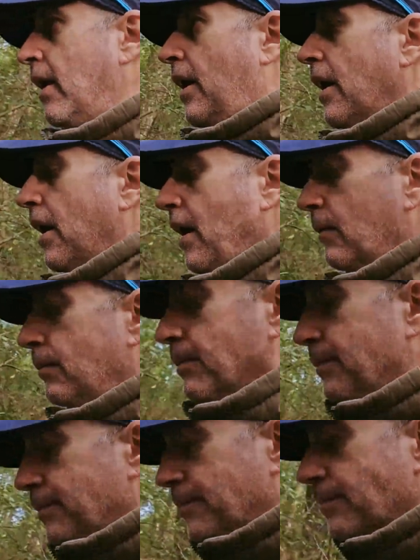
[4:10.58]

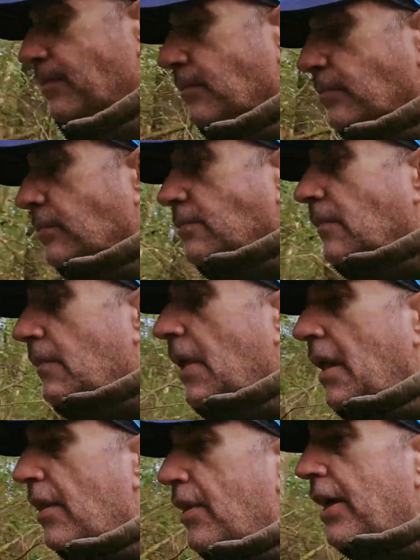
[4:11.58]

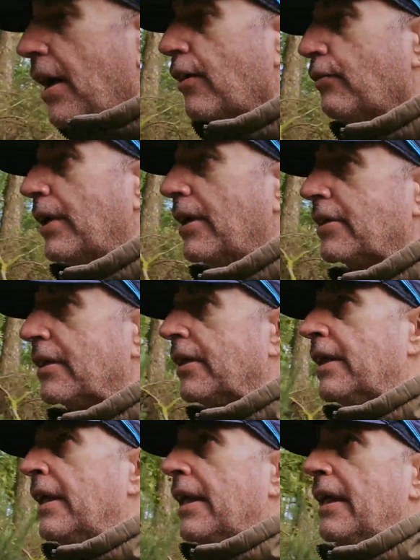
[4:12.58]
The other reason
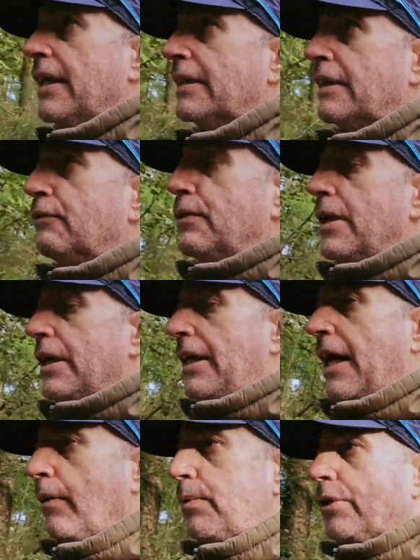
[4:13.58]
is it really
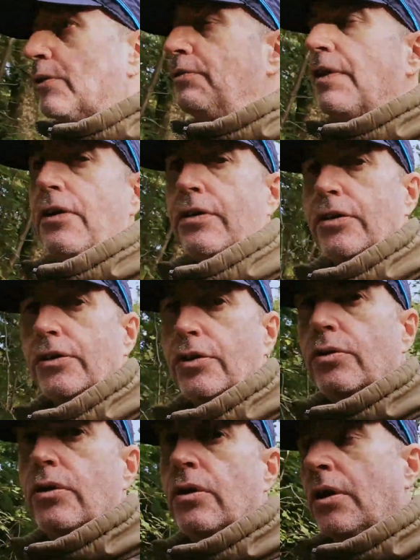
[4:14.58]
helps you focus
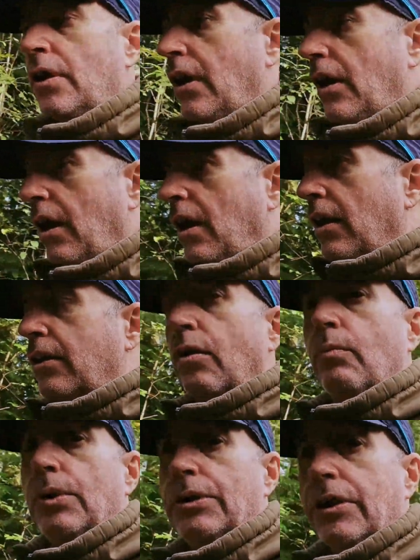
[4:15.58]
your
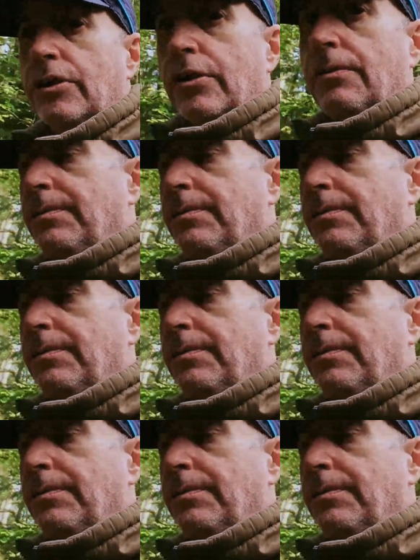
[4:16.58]
composition.